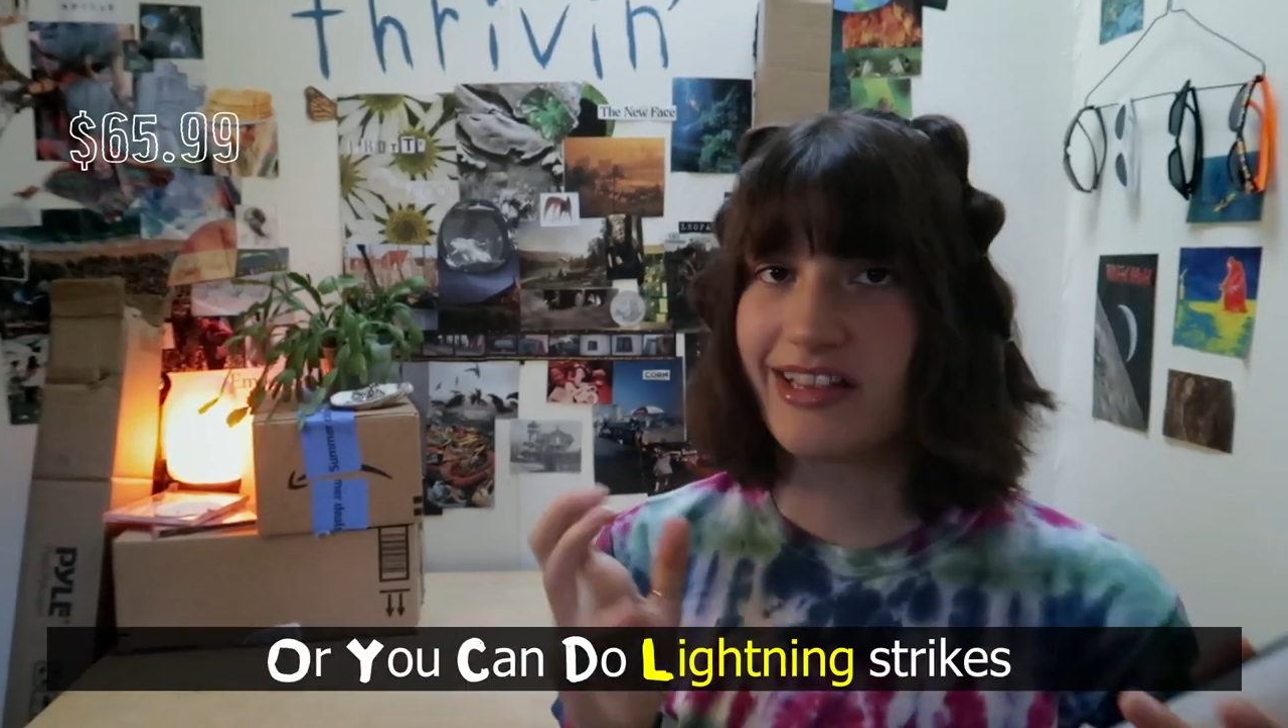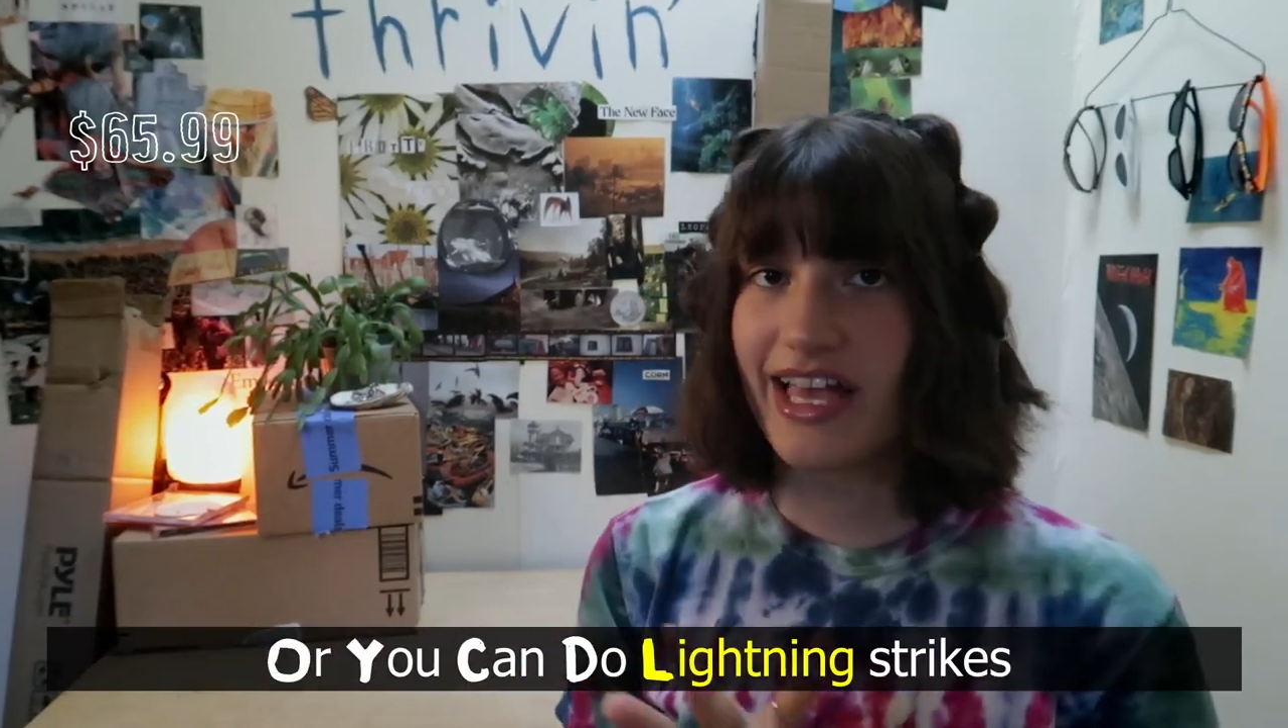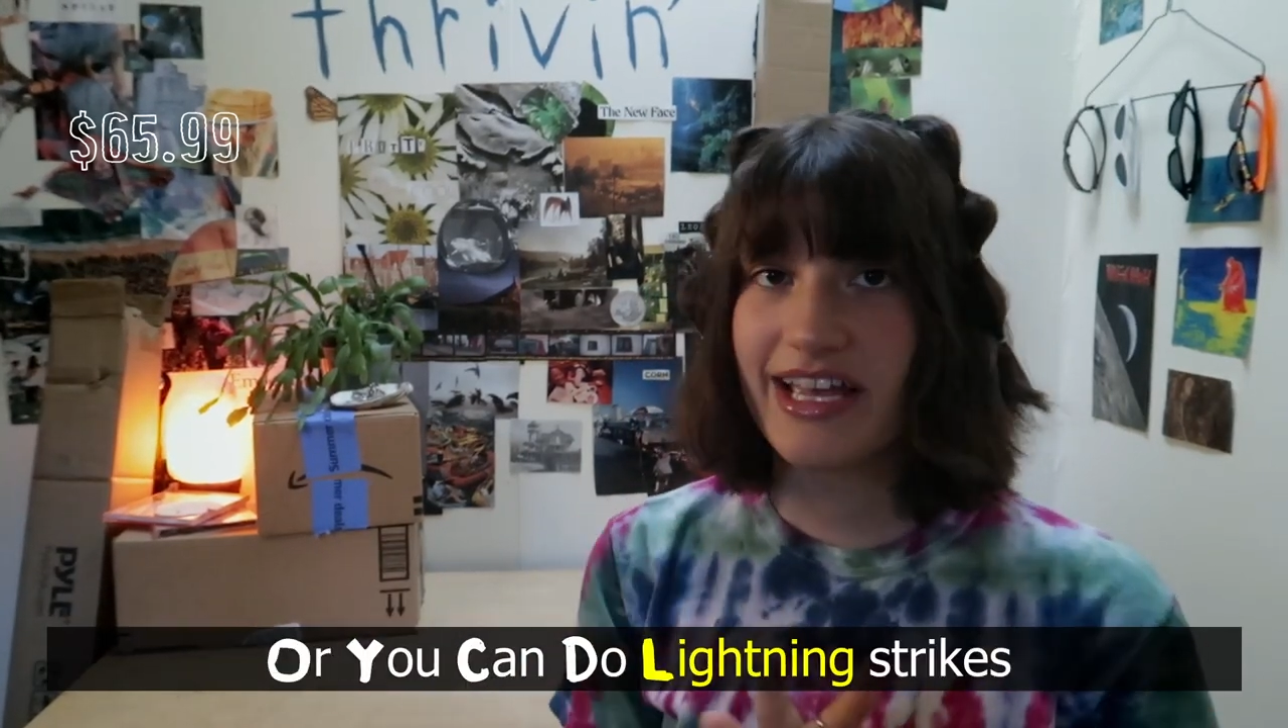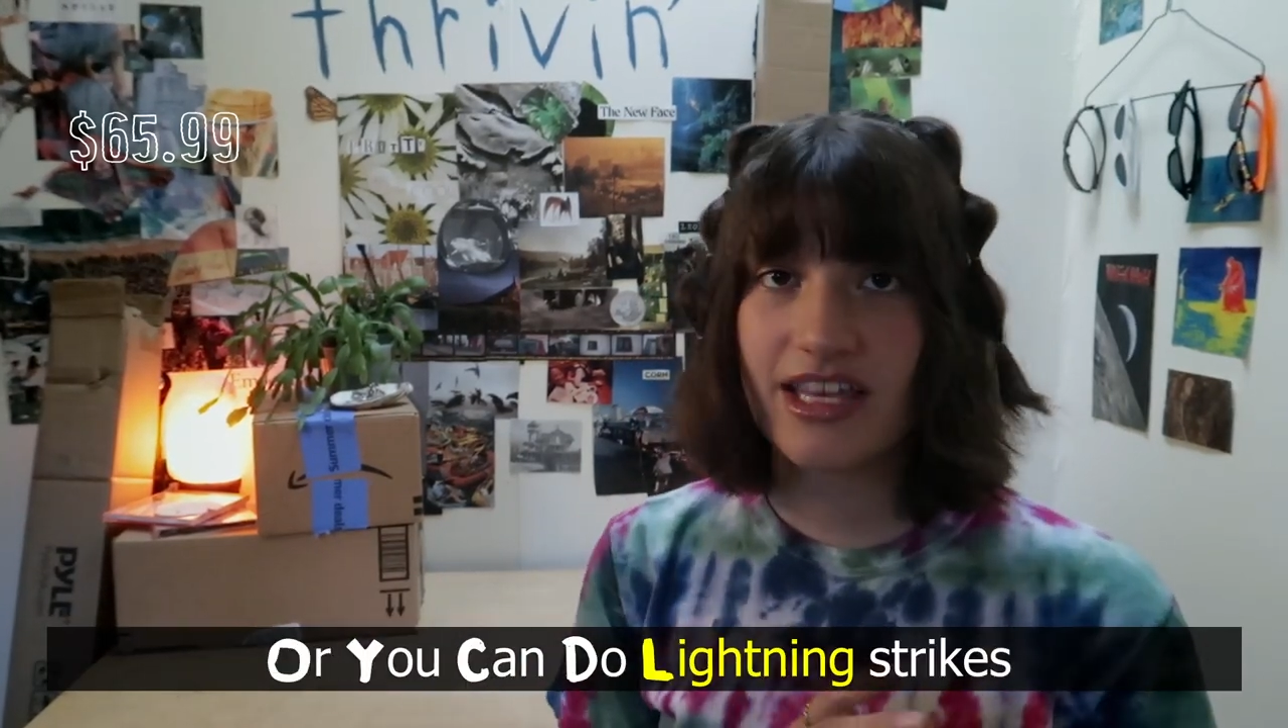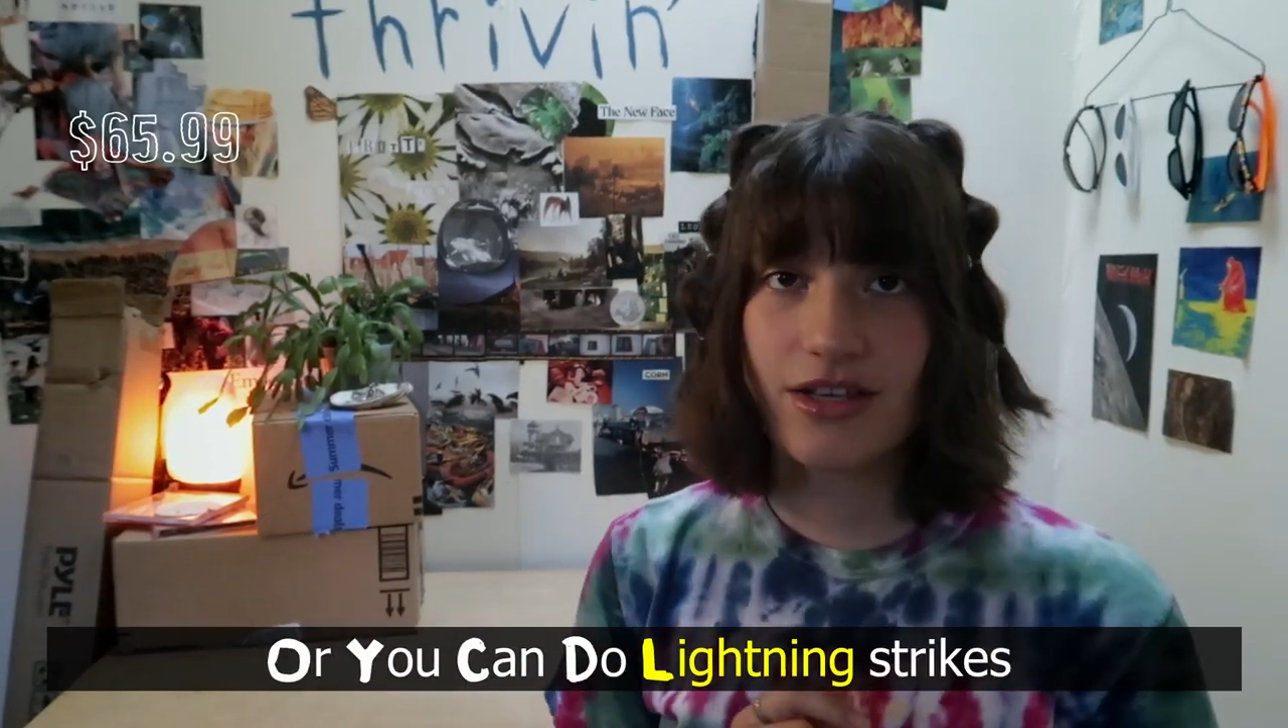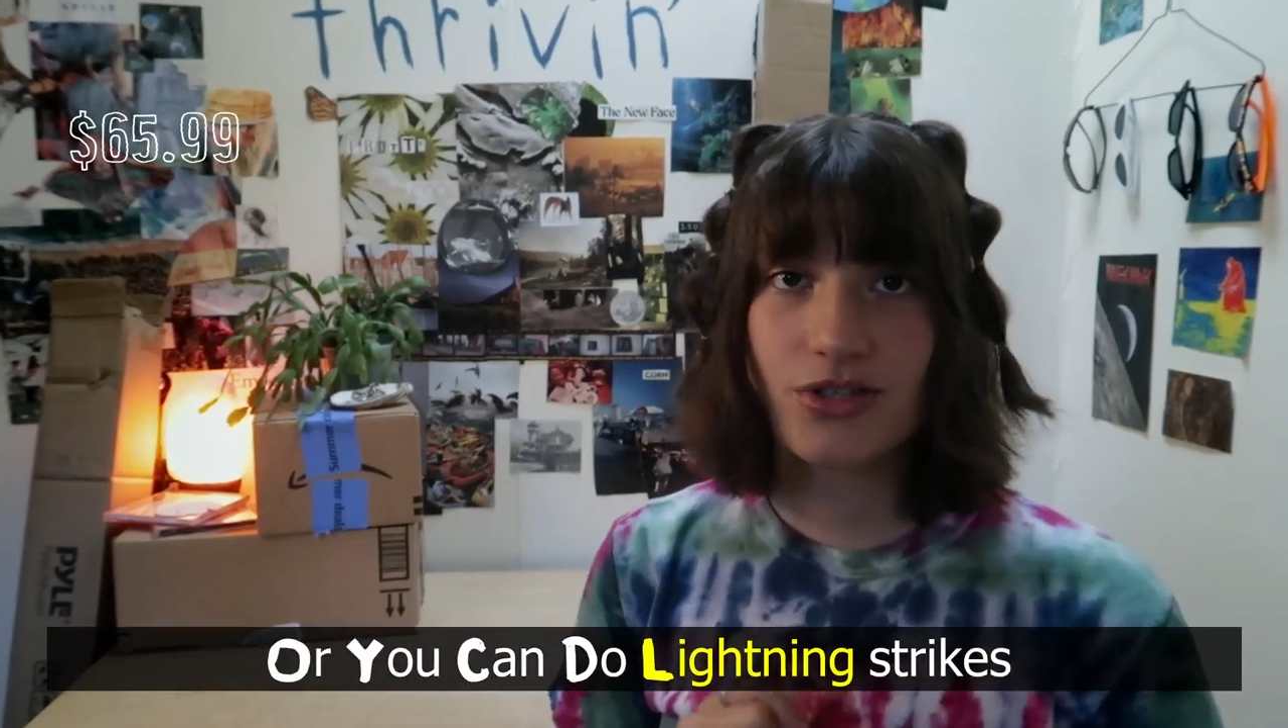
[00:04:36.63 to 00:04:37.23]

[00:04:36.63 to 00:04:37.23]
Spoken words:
lightning